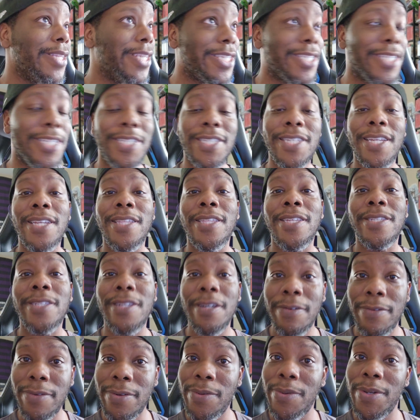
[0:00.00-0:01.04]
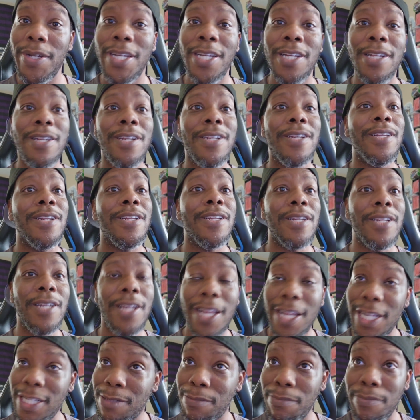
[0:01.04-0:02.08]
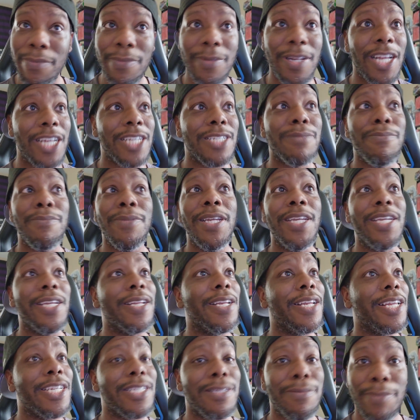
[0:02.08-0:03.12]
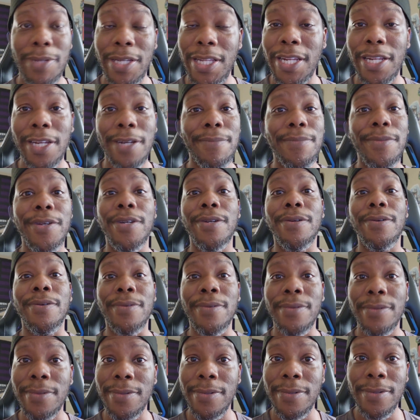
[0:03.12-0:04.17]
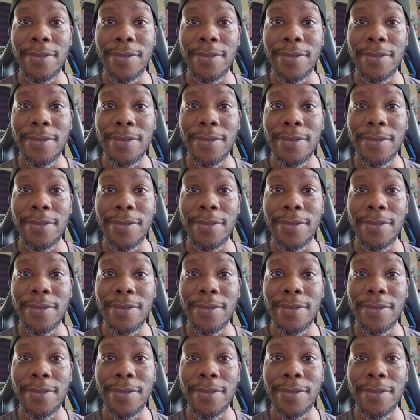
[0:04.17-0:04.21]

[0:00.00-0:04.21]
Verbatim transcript: Let's just get this over with. Let's let's meet. Let's meet in the middle.